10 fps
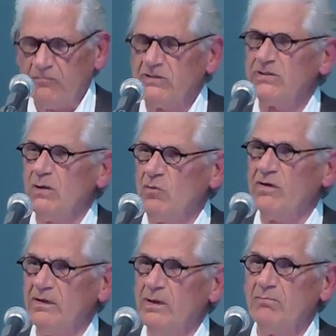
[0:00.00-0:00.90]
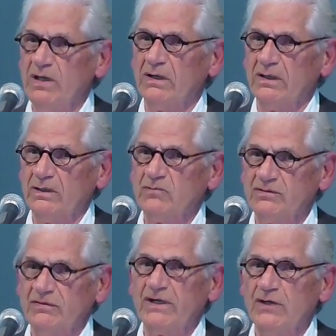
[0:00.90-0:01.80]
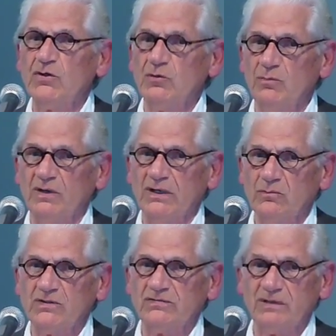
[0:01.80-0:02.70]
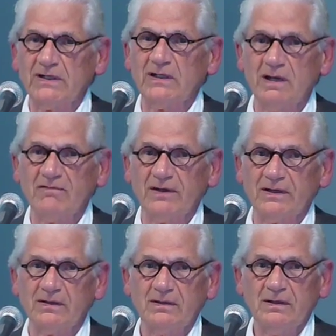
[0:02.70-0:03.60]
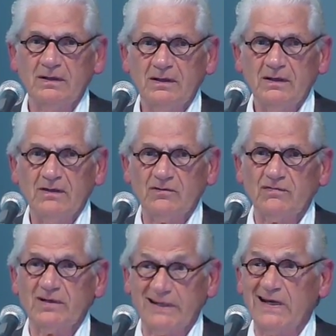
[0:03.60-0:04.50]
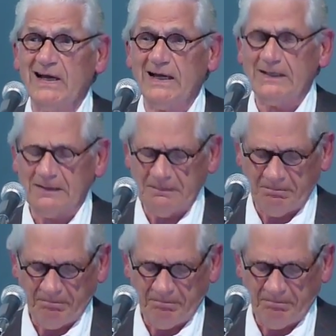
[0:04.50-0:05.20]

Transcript: It was somewhere in the middle, and it was very human, it was very loving, it was very kind.